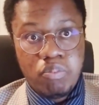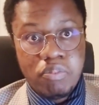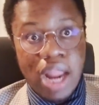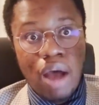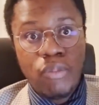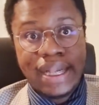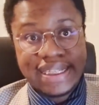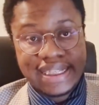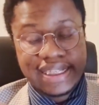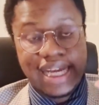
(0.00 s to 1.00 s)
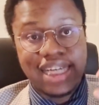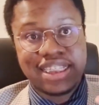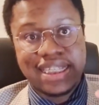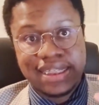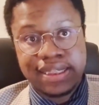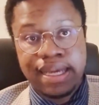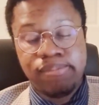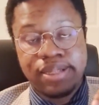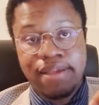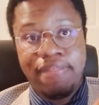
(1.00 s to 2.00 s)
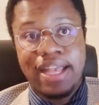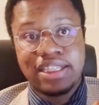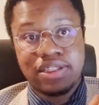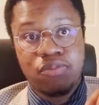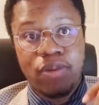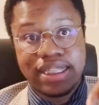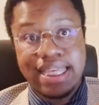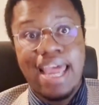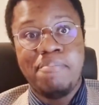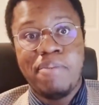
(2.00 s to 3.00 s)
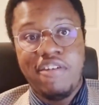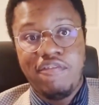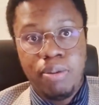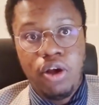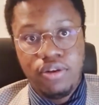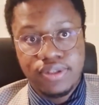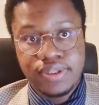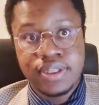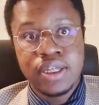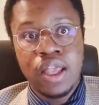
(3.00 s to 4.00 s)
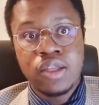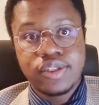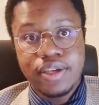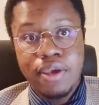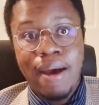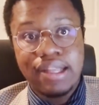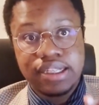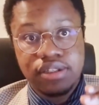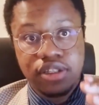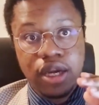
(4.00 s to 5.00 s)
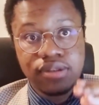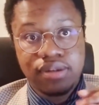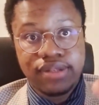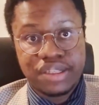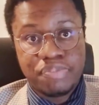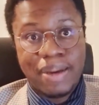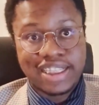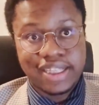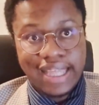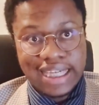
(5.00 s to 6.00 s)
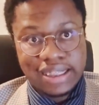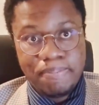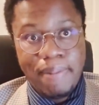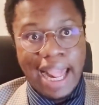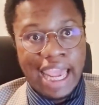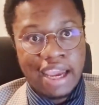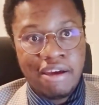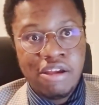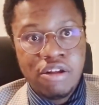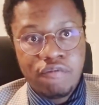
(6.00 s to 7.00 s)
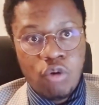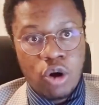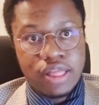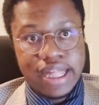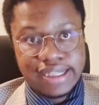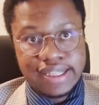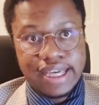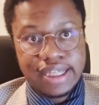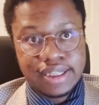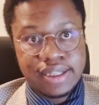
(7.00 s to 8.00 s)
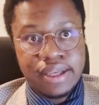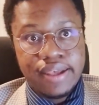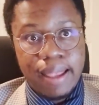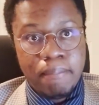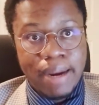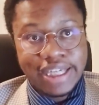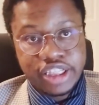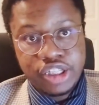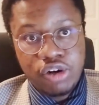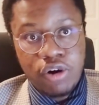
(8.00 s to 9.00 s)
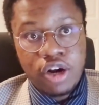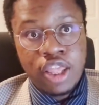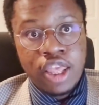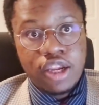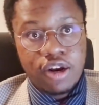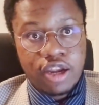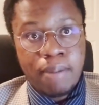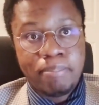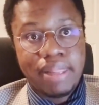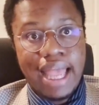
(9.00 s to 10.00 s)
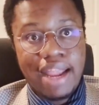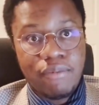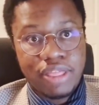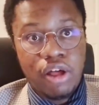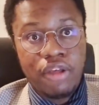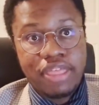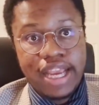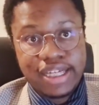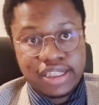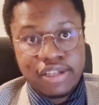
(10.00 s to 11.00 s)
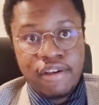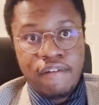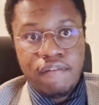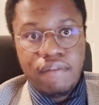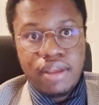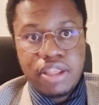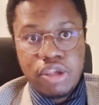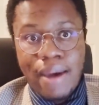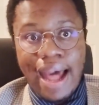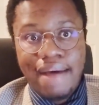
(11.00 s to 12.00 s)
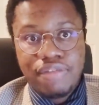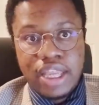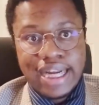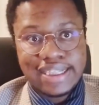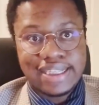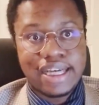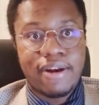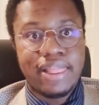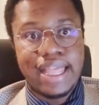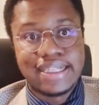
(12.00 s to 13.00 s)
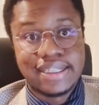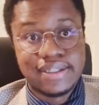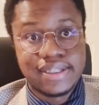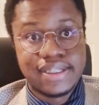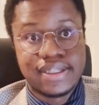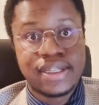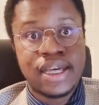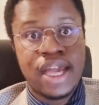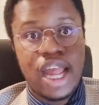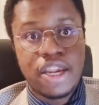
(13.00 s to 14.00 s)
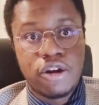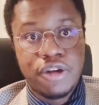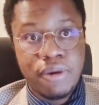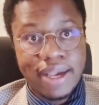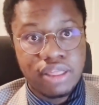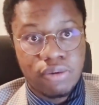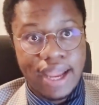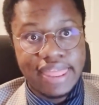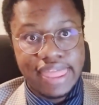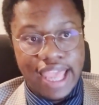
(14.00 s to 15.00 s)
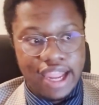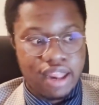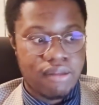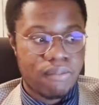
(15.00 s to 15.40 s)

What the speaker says: not willing to touch these types of things with 10-foot poles. So you have to go to a specialized bank for these things and make sure you're complying with all things, you have the necessary licenses, and you're doing the right thing.